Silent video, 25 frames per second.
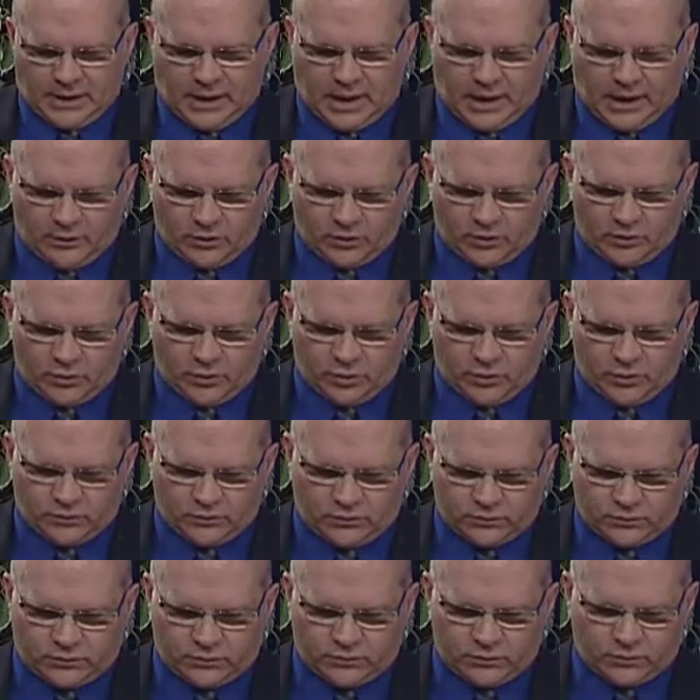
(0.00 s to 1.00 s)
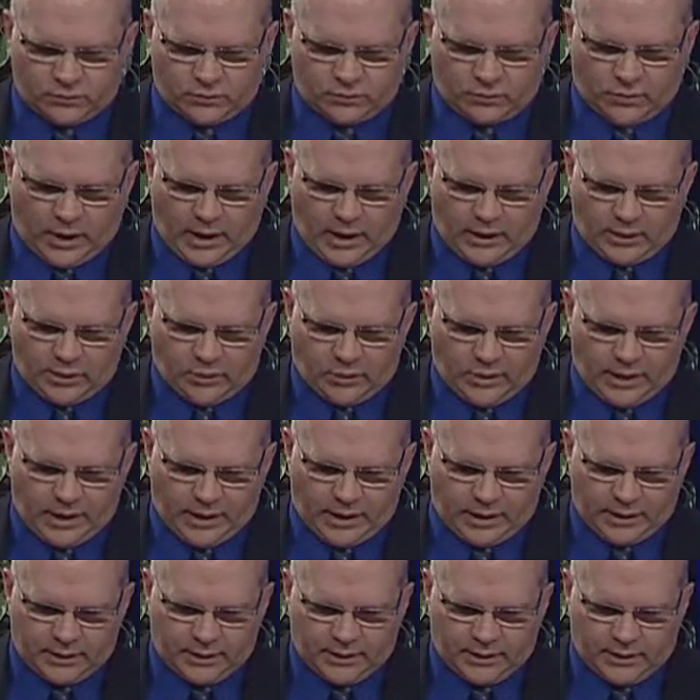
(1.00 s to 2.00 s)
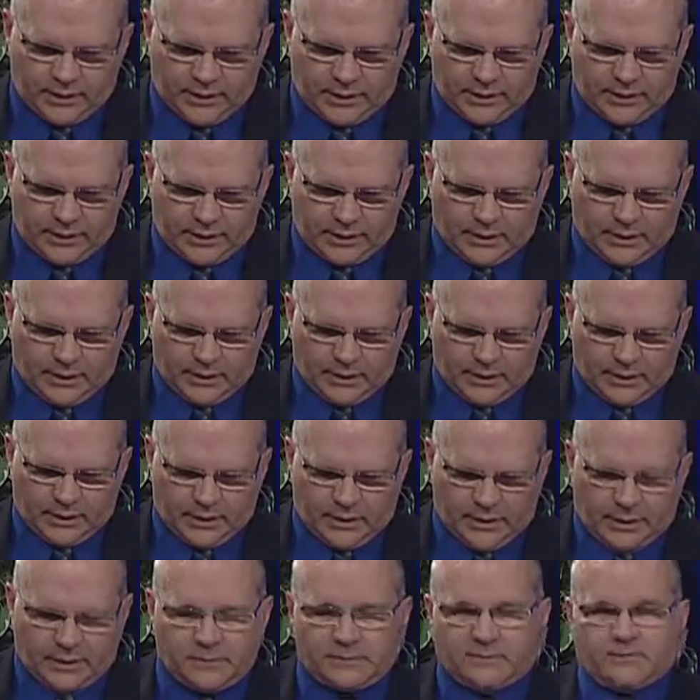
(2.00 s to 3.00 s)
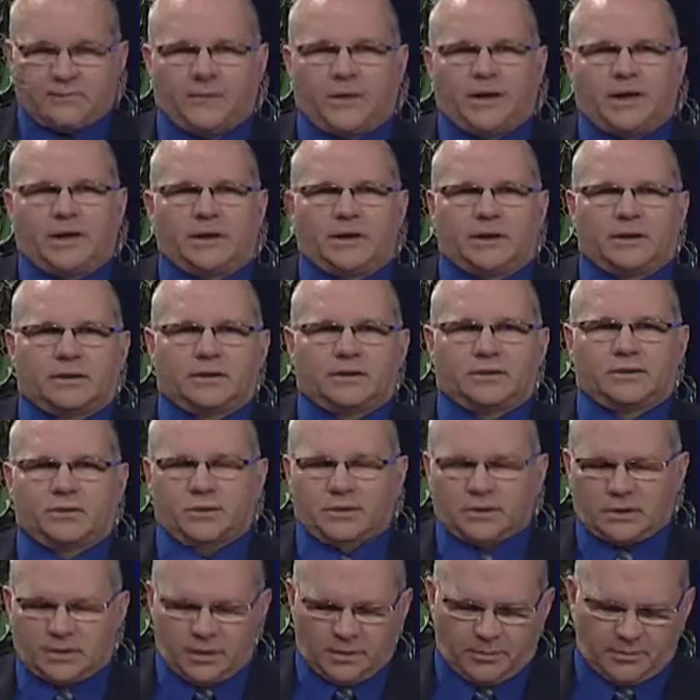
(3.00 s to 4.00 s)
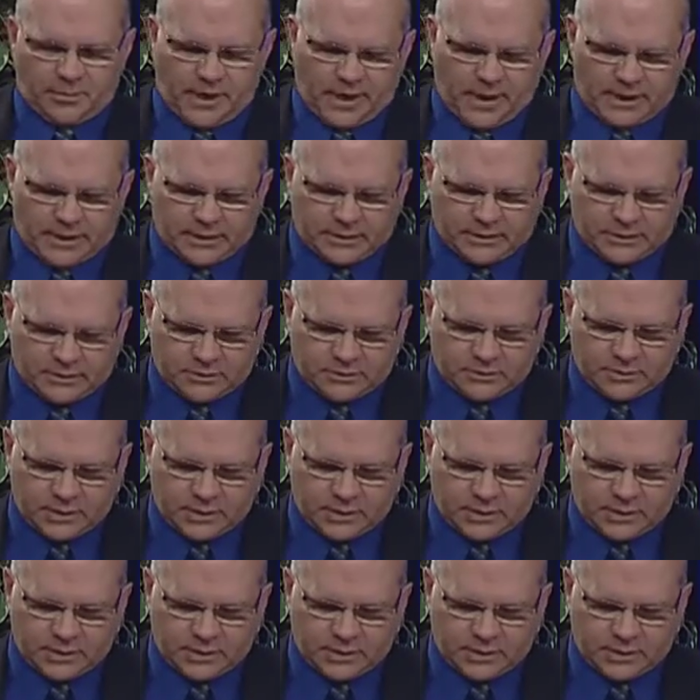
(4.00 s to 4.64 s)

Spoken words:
got removed right away and couldn't come back into the